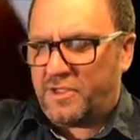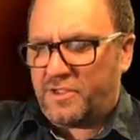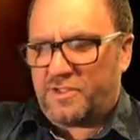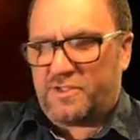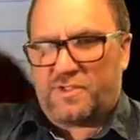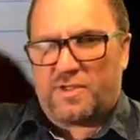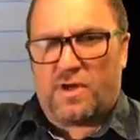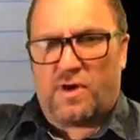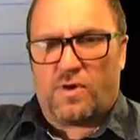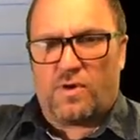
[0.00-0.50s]

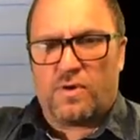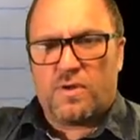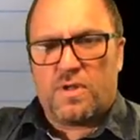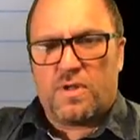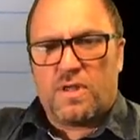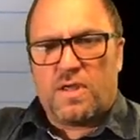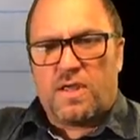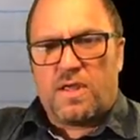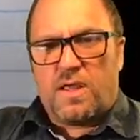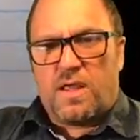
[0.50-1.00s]
So
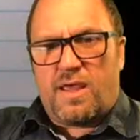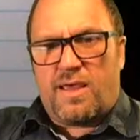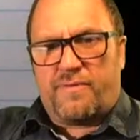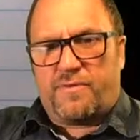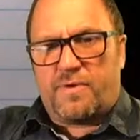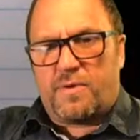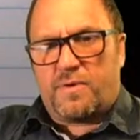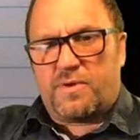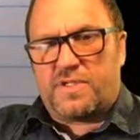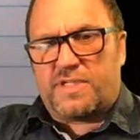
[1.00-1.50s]
if
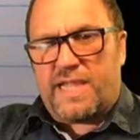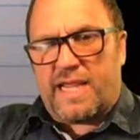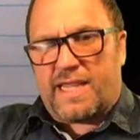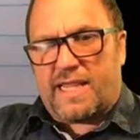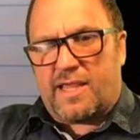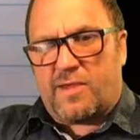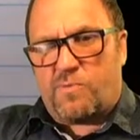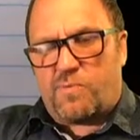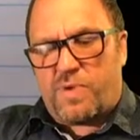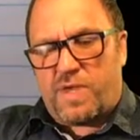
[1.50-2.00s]
we were
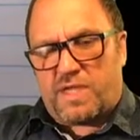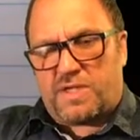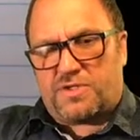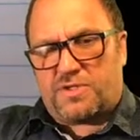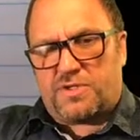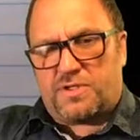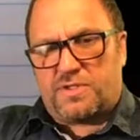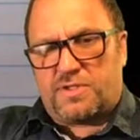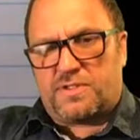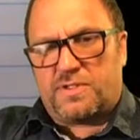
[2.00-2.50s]
taking
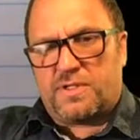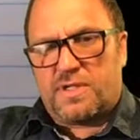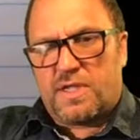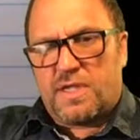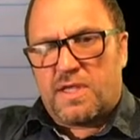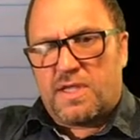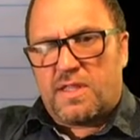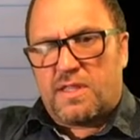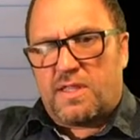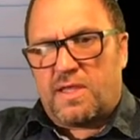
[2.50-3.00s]
pictures,
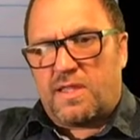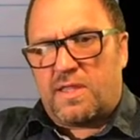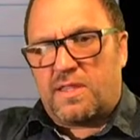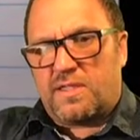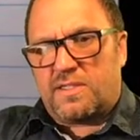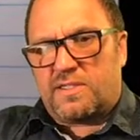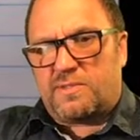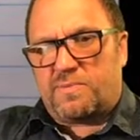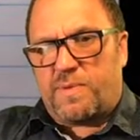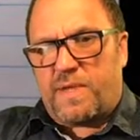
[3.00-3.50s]
then
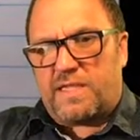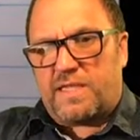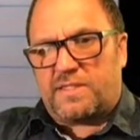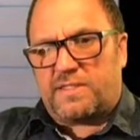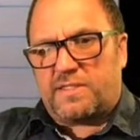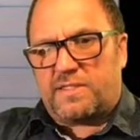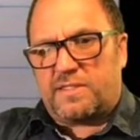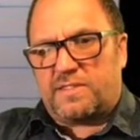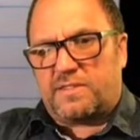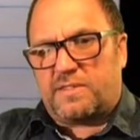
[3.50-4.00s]
the
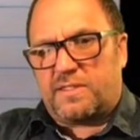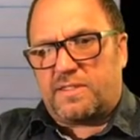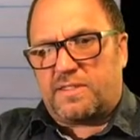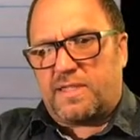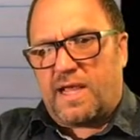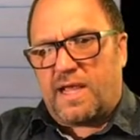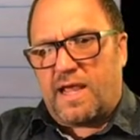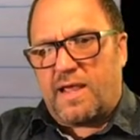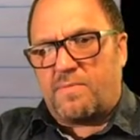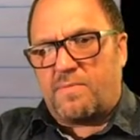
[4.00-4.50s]
spaces, the
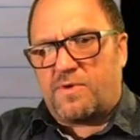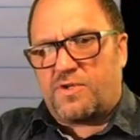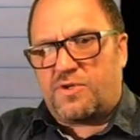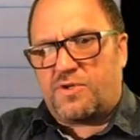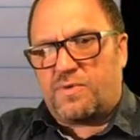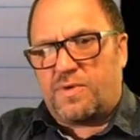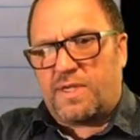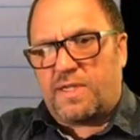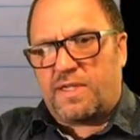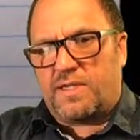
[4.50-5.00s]
time
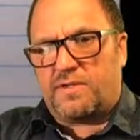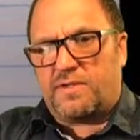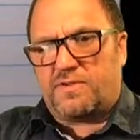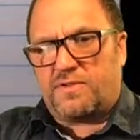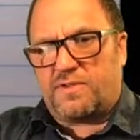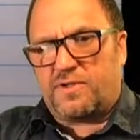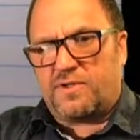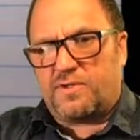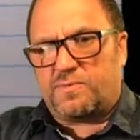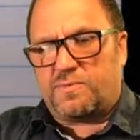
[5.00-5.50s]
between each
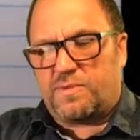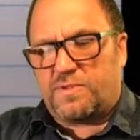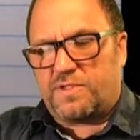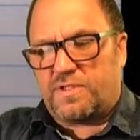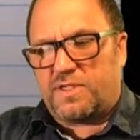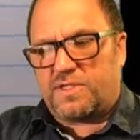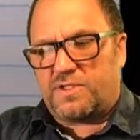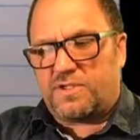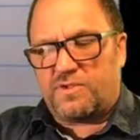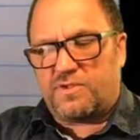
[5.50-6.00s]
of those
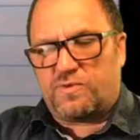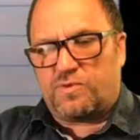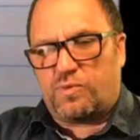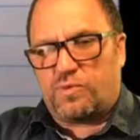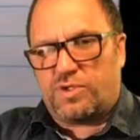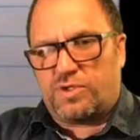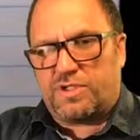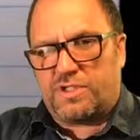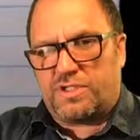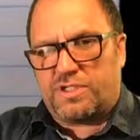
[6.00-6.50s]
positions
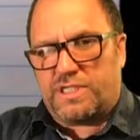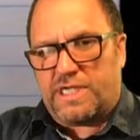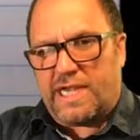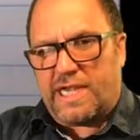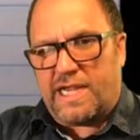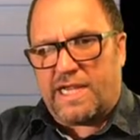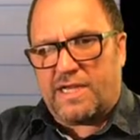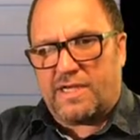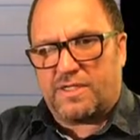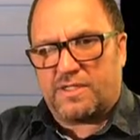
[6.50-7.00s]
wouldn't
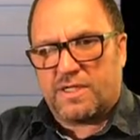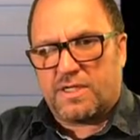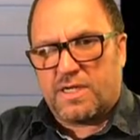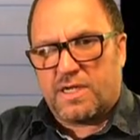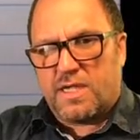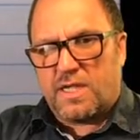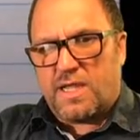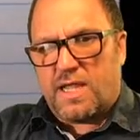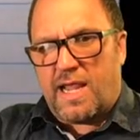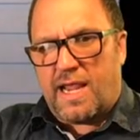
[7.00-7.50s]
change,
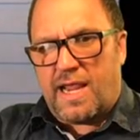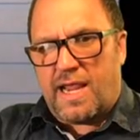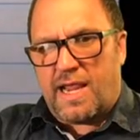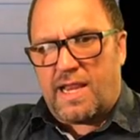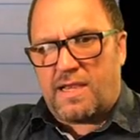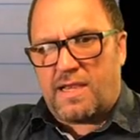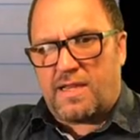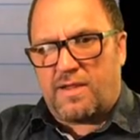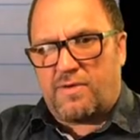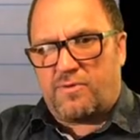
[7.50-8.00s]

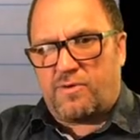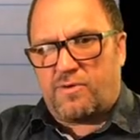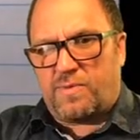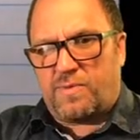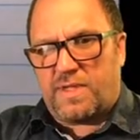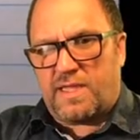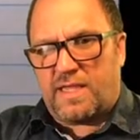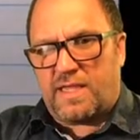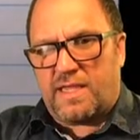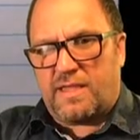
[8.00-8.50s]
and it would
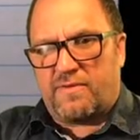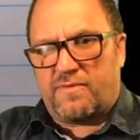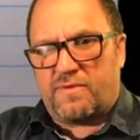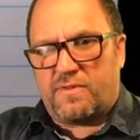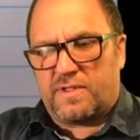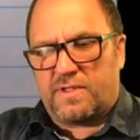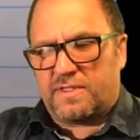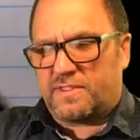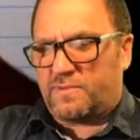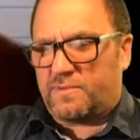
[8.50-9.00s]
be
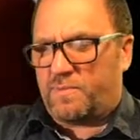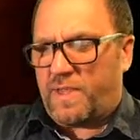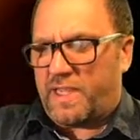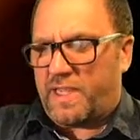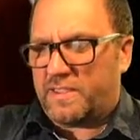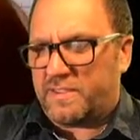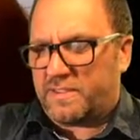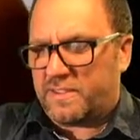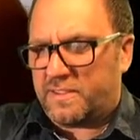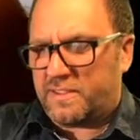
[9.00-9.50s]
evenly
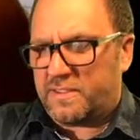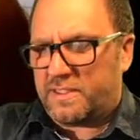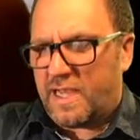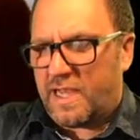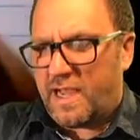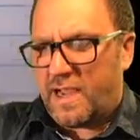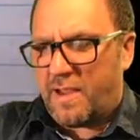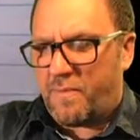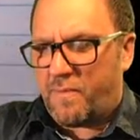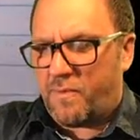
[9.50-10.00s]
spaced in
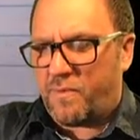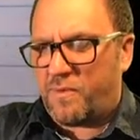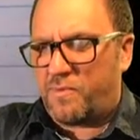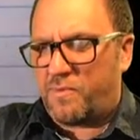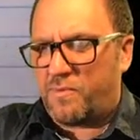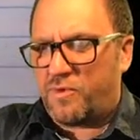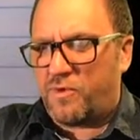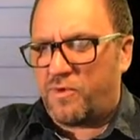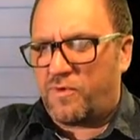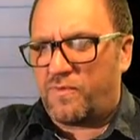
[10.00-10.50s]
time. It would
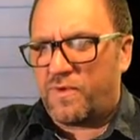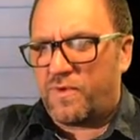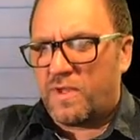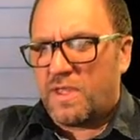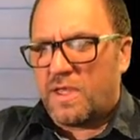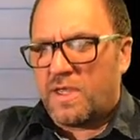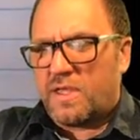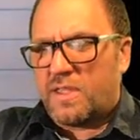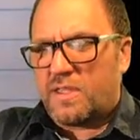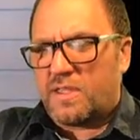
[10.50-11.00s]
move
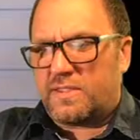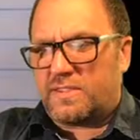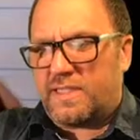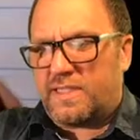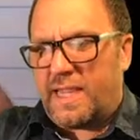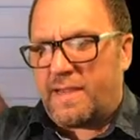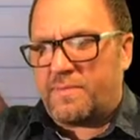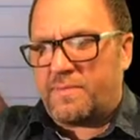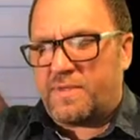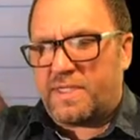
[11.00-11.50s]
the
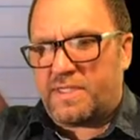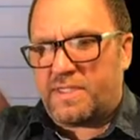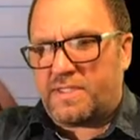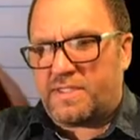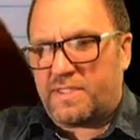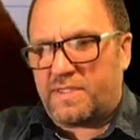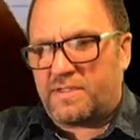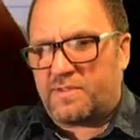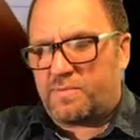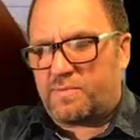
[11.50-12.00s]
same
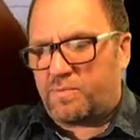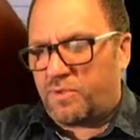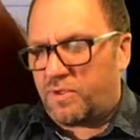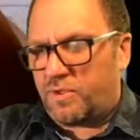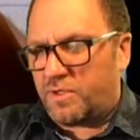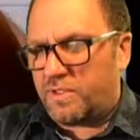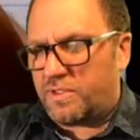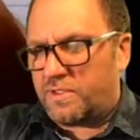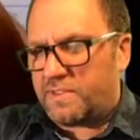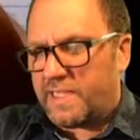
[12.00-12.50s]
distance
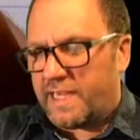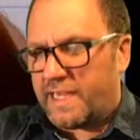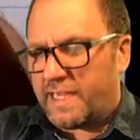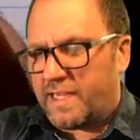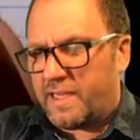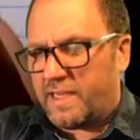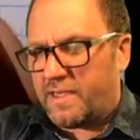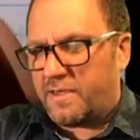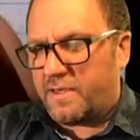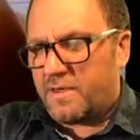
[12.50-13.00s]
per
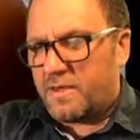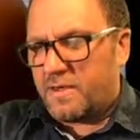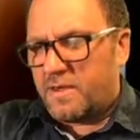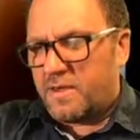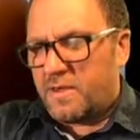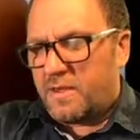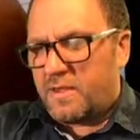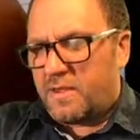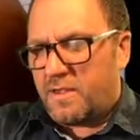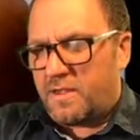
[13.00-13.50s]
second
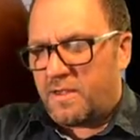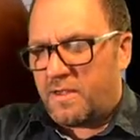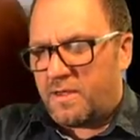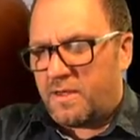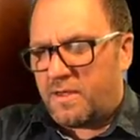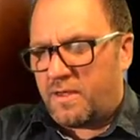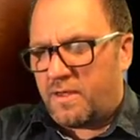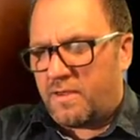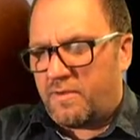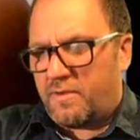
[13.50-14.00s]

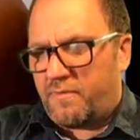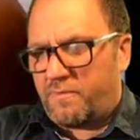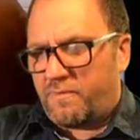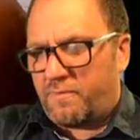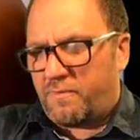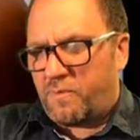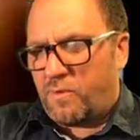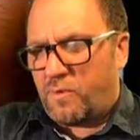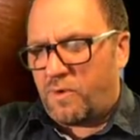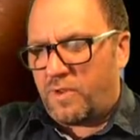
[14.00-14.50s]

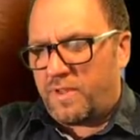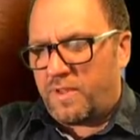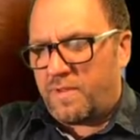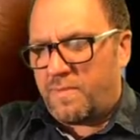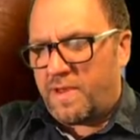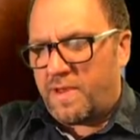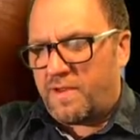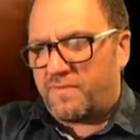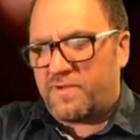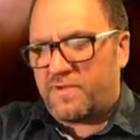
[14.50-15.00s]
for the
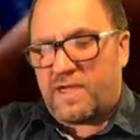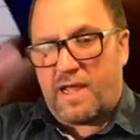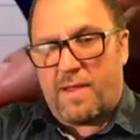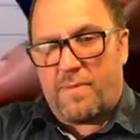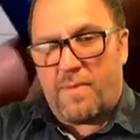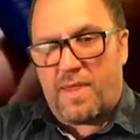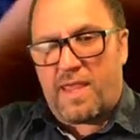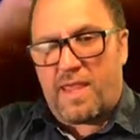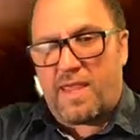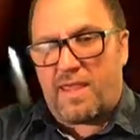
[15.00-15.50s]
amount of
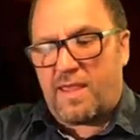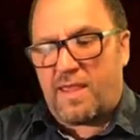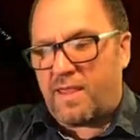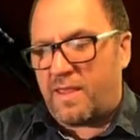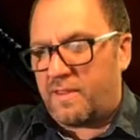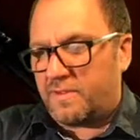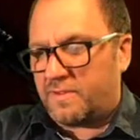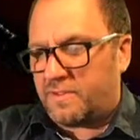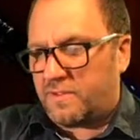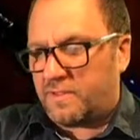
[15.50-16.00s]
time.
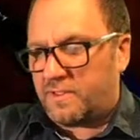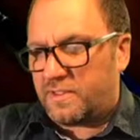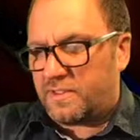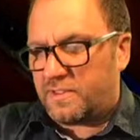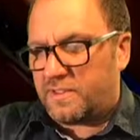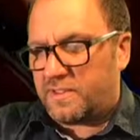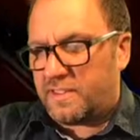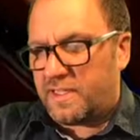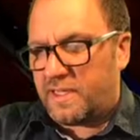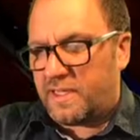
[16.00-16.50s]
So this
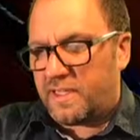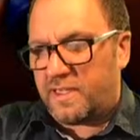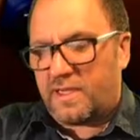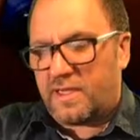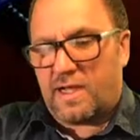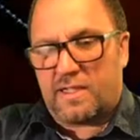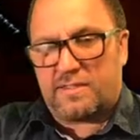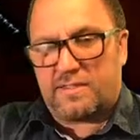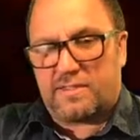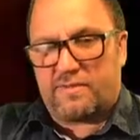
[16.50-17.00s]
is at a
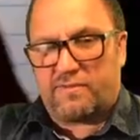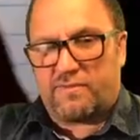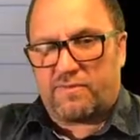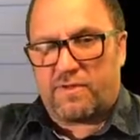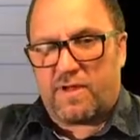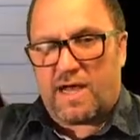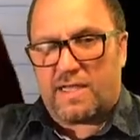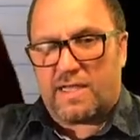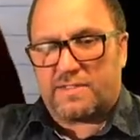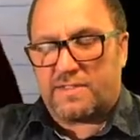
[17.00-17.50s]
constant
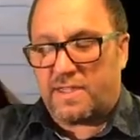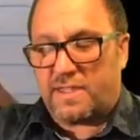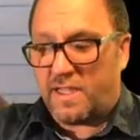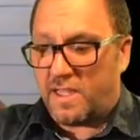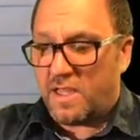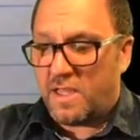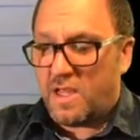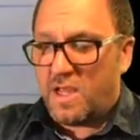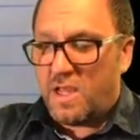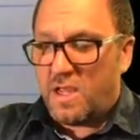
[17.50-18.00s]
velocity.
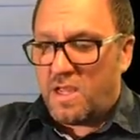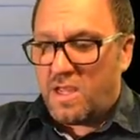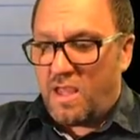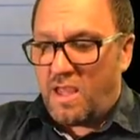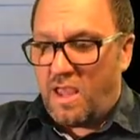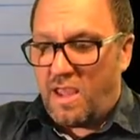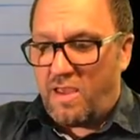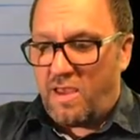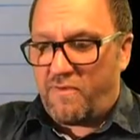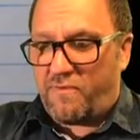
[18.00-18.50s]

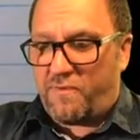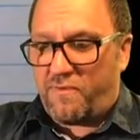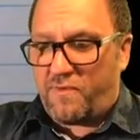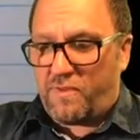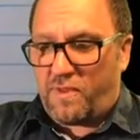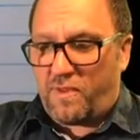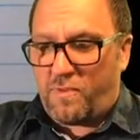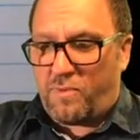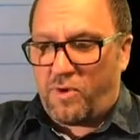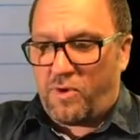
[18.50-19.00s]
If
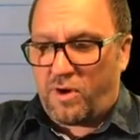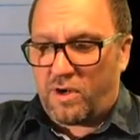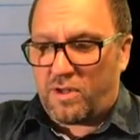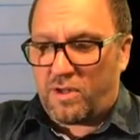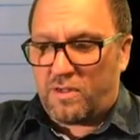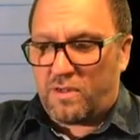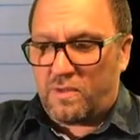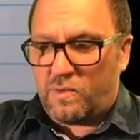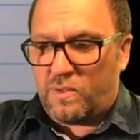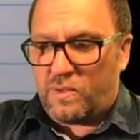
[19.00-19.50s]
the
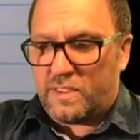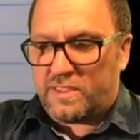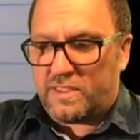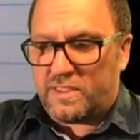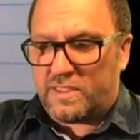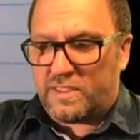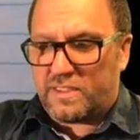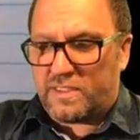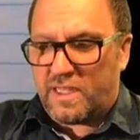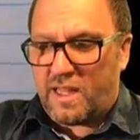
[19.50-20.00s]
particle was
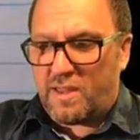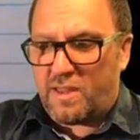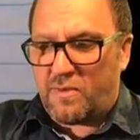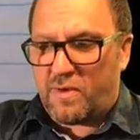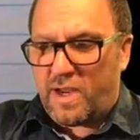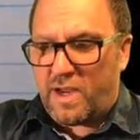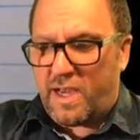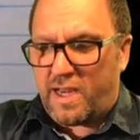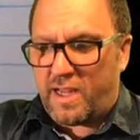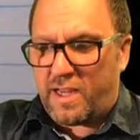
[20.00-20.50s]

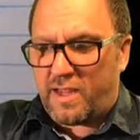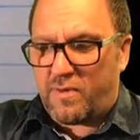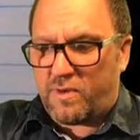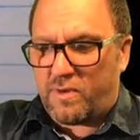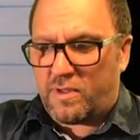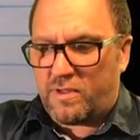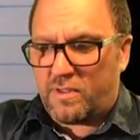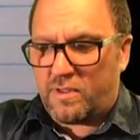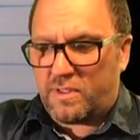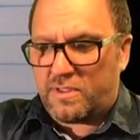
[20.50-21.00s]
accelerating, it
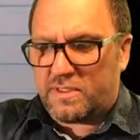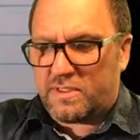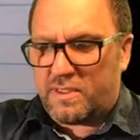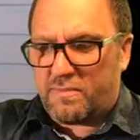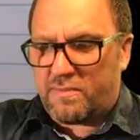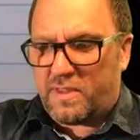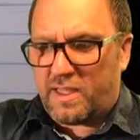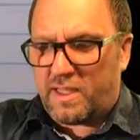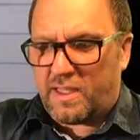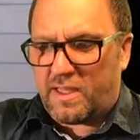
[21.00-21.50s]
would look
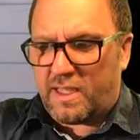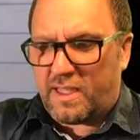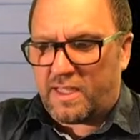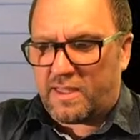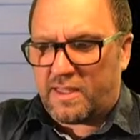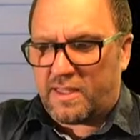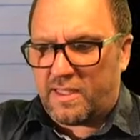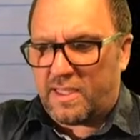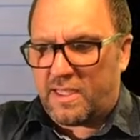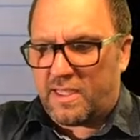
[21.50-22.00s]
something
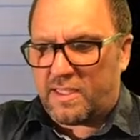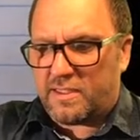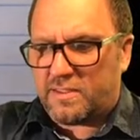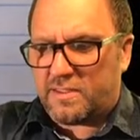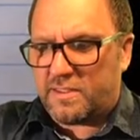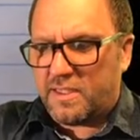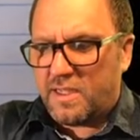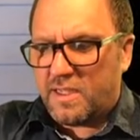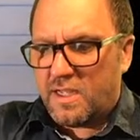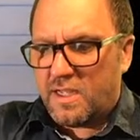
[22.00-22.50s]
like this.